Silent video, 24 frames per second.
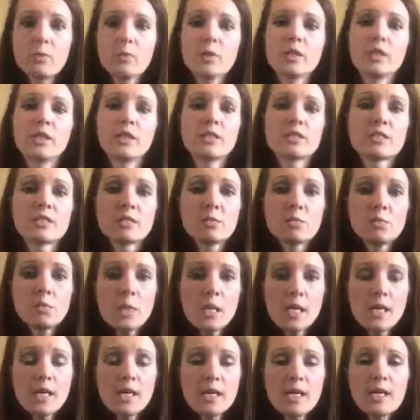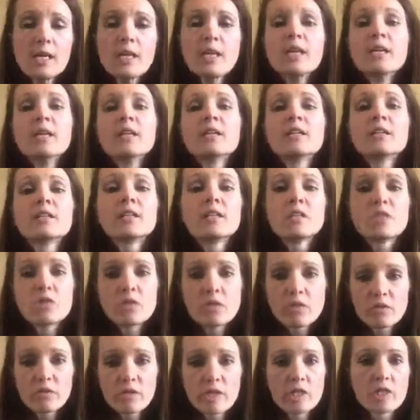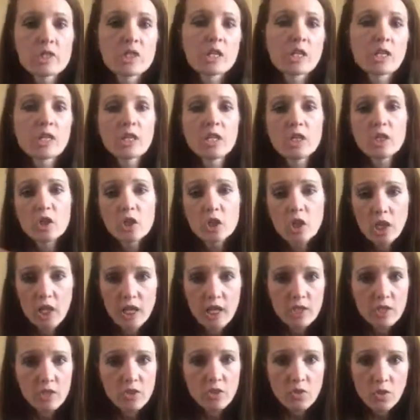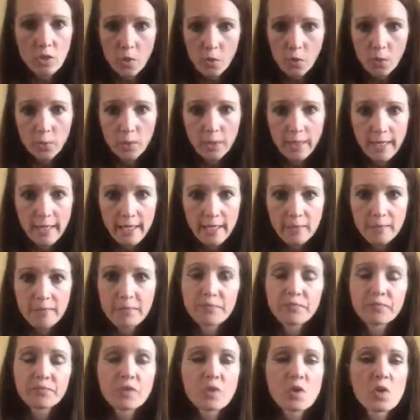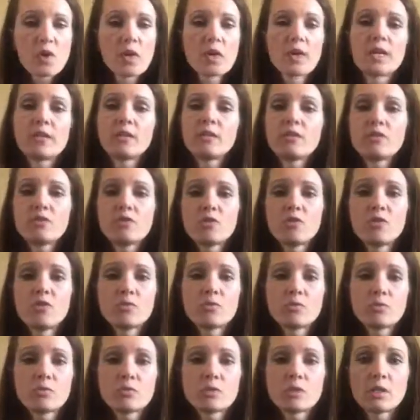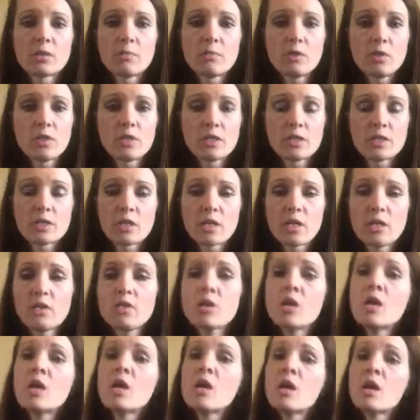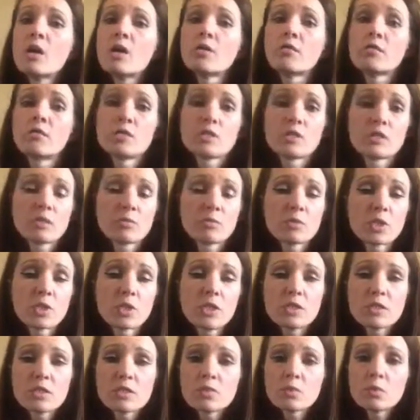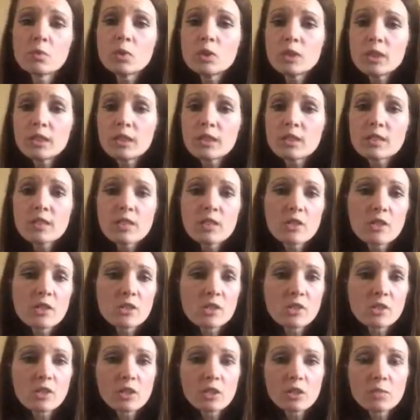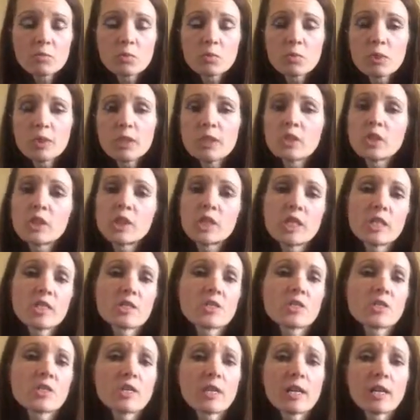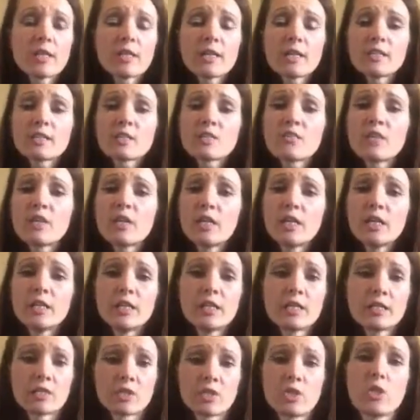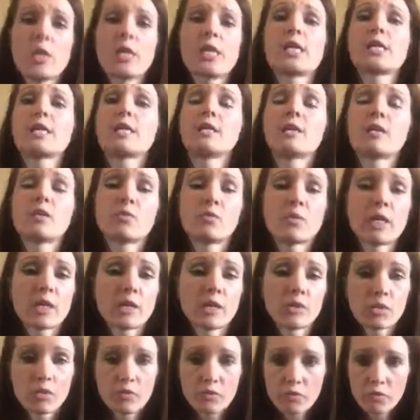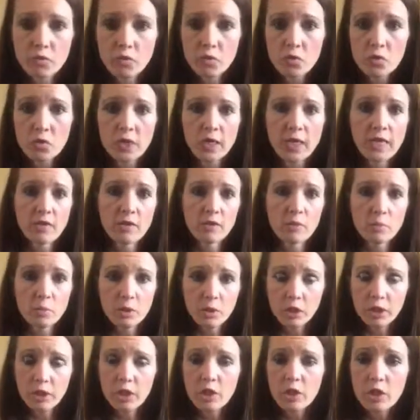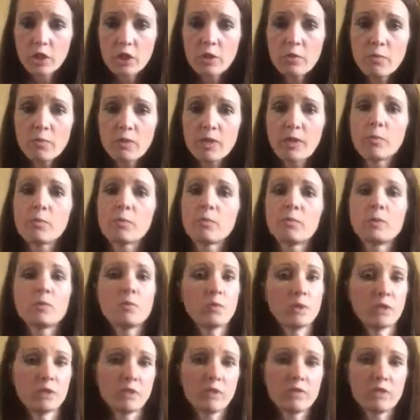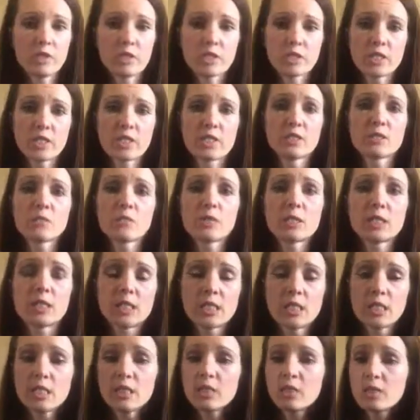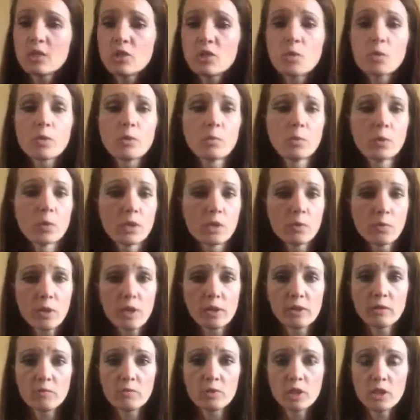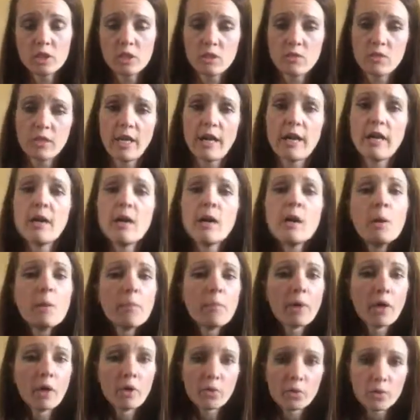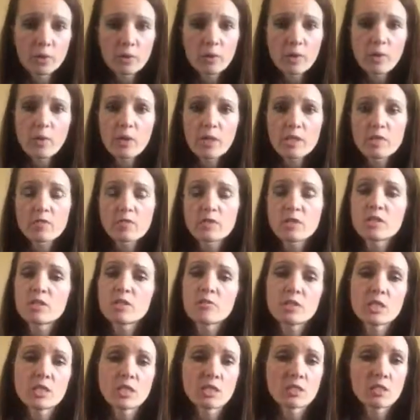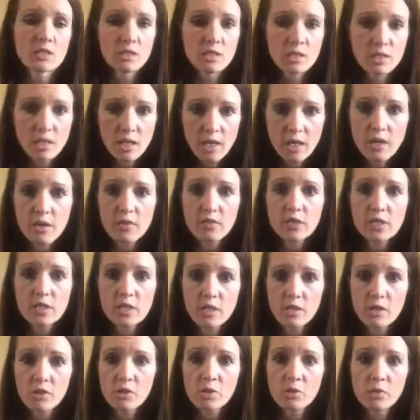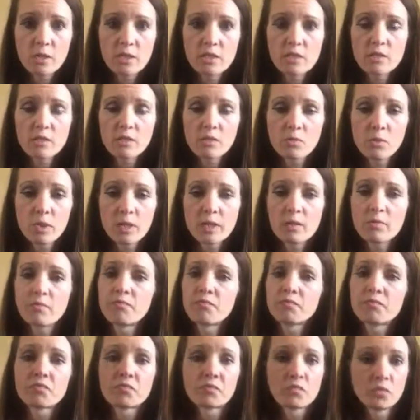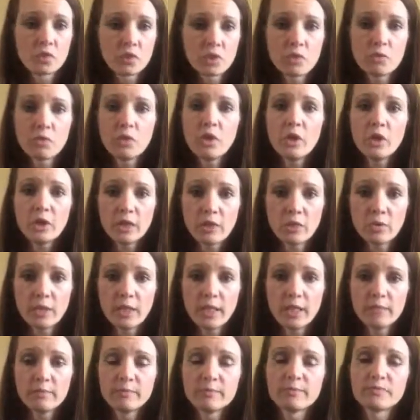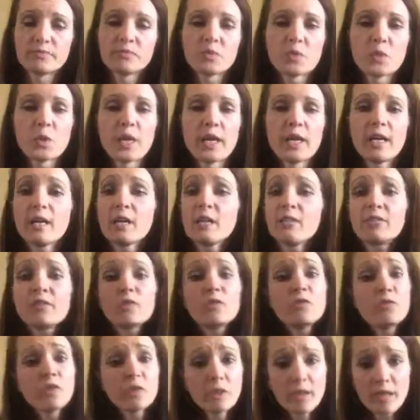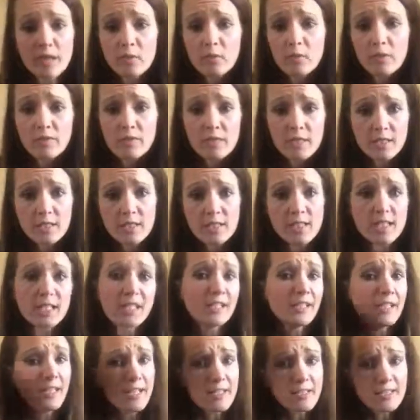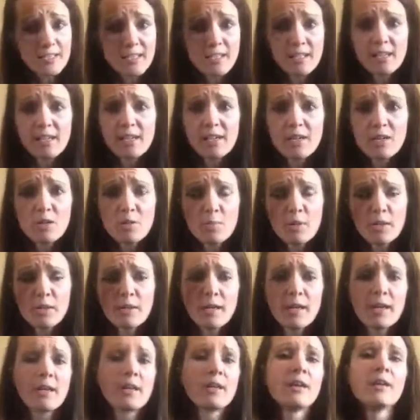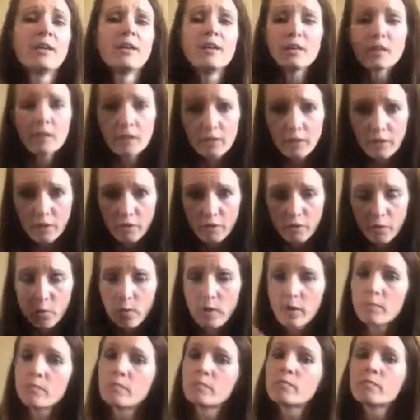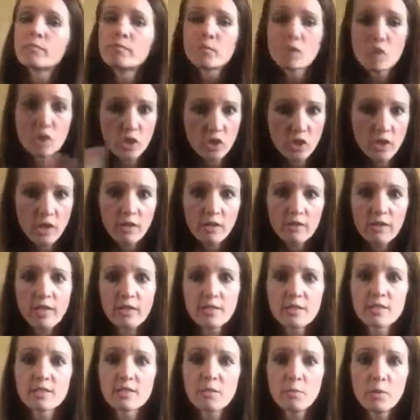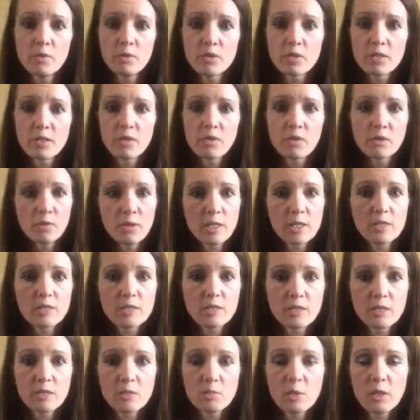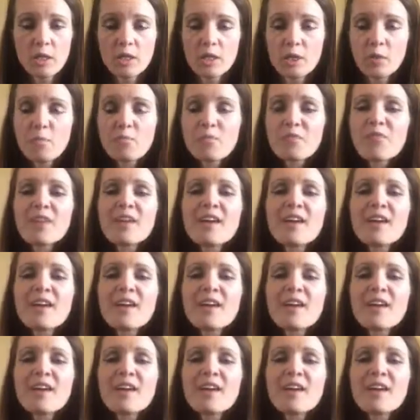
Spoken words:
I wanted it to be. Then you get frustrated and you crash your whole day. Okay? Don't step on the scale. If you stepped on it this morning to get your starting point or yesterday, that's fine, that's great. In a regular full accountability group, that would be one of the first things we did. You are more than welcome to do that. My only request for you is stay off the scale the rest of the week. Do not go there, okay? If you feel like revisiting it next Sunday or Monday, go for it. You're not allowed to step on the scale the rest of this week, though.